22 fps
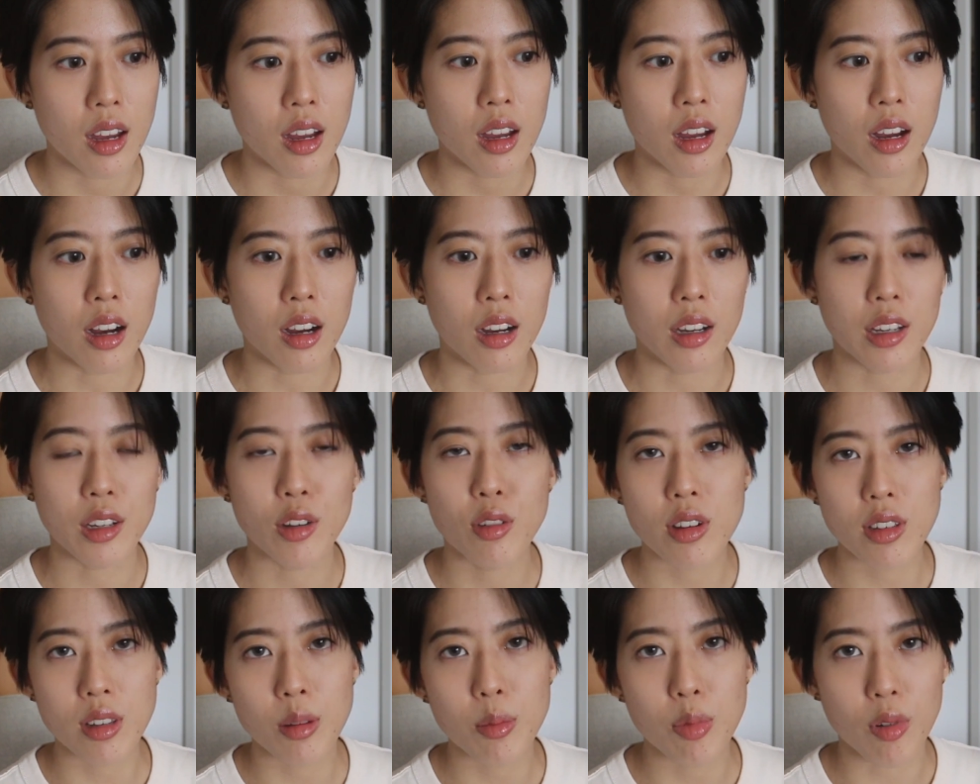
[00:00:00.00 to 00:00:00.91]

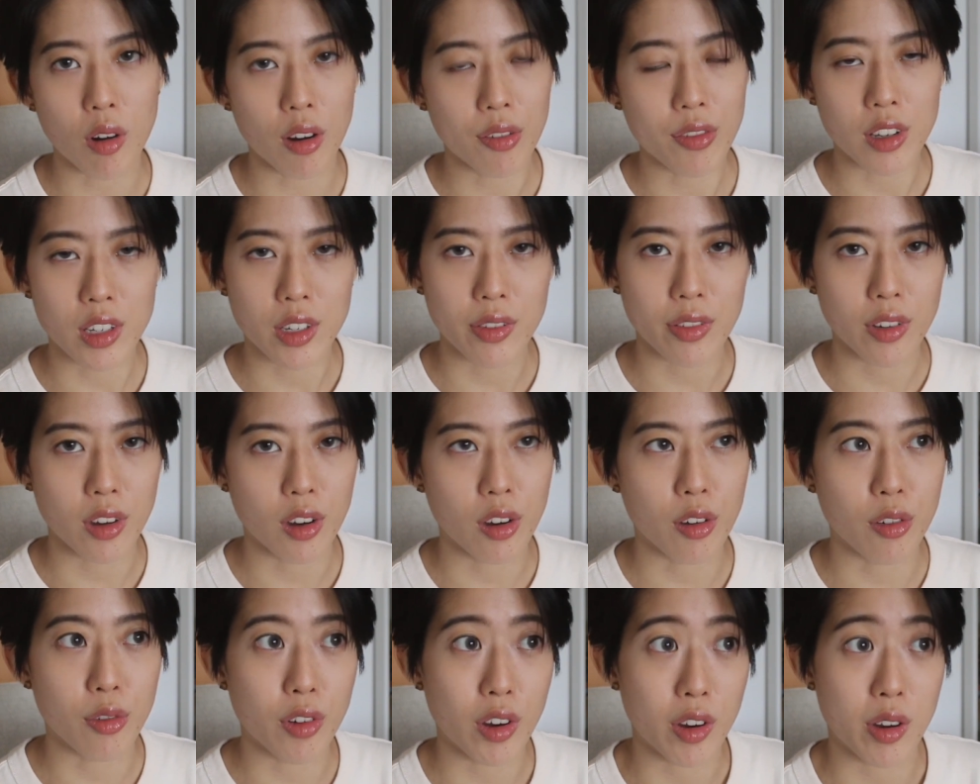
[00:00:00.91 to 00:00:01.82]
increasing profits for a
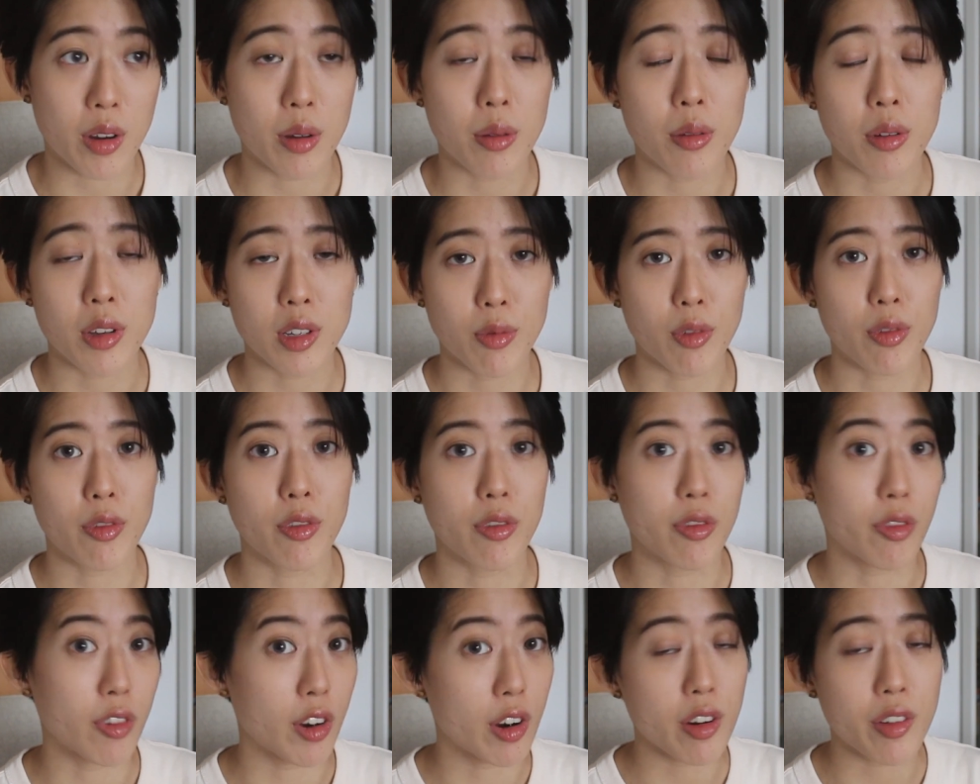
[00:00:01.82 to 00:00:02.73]
very
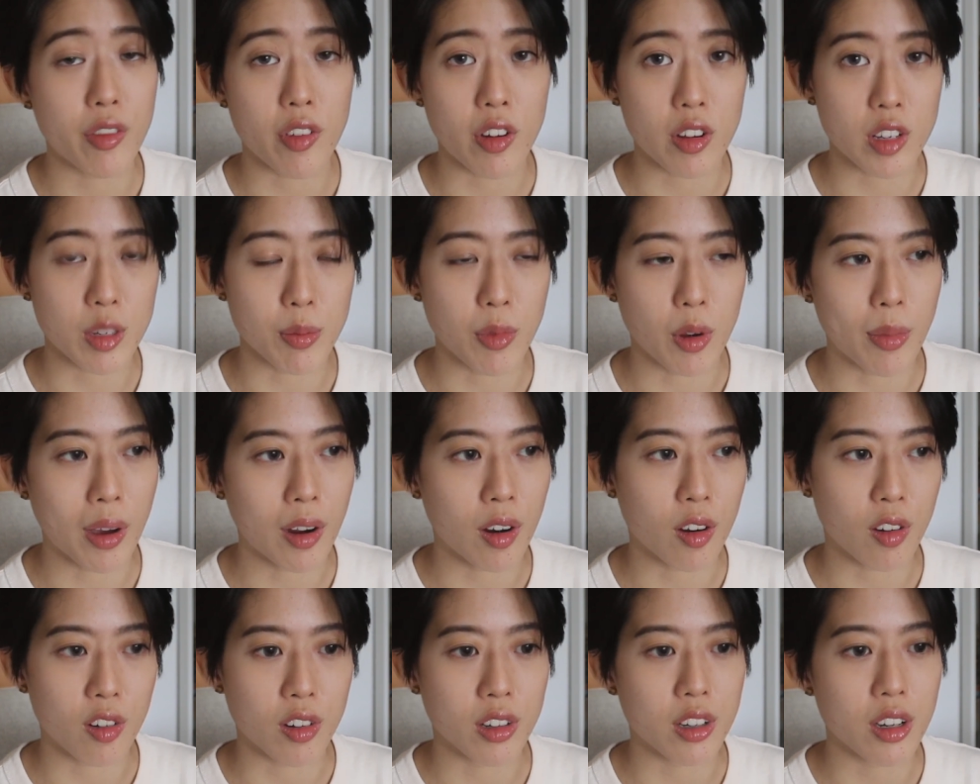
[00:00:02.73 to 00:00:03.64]
small
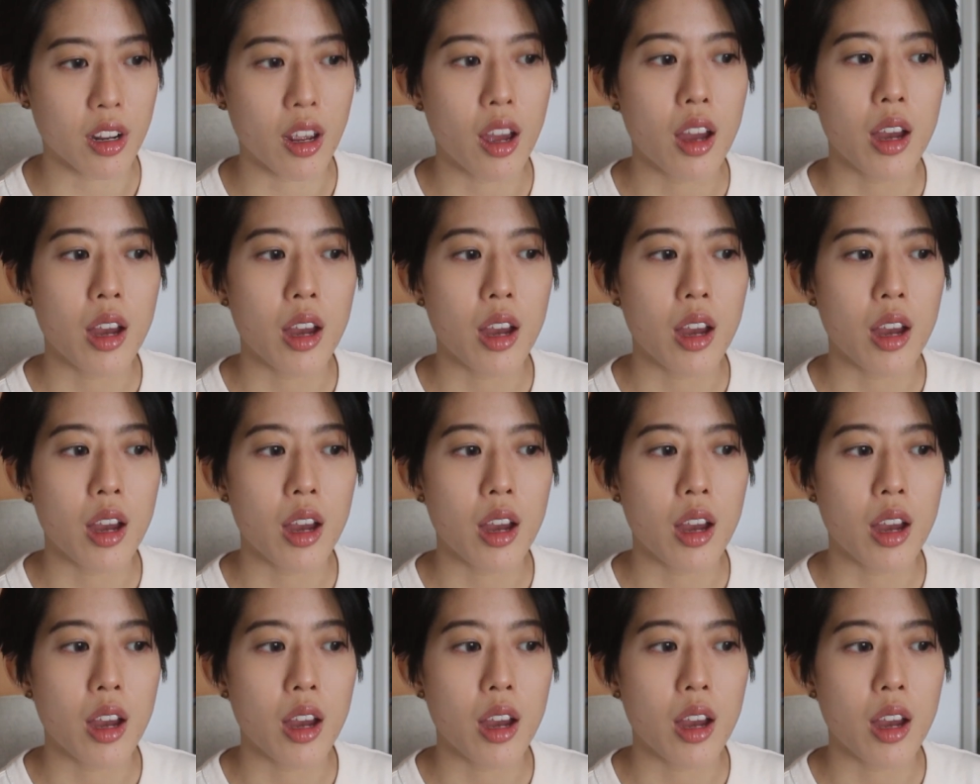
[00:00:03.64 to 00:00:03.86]
minority.